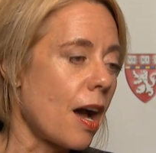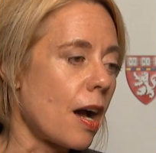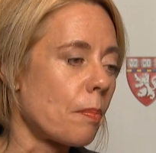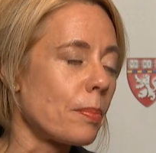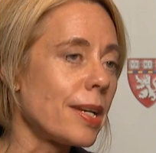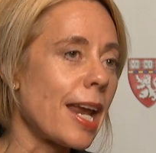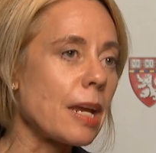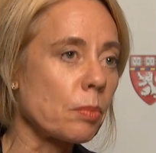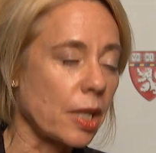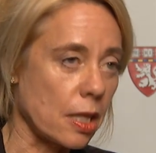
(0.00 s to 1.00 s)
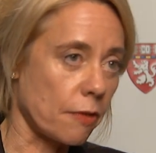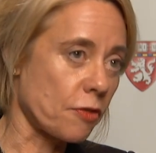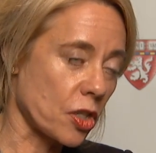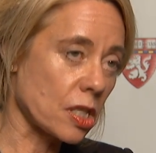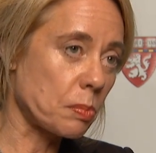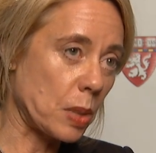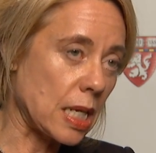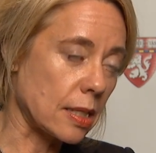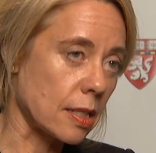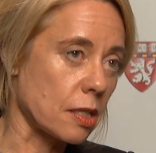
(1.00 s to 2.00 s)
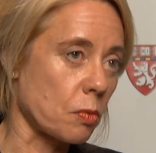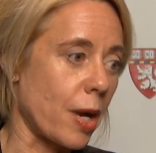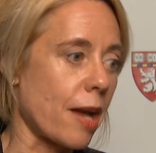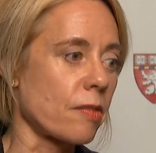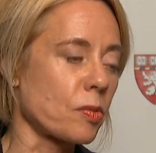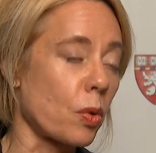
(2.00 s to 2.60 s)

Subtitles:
Namely, the first piece is around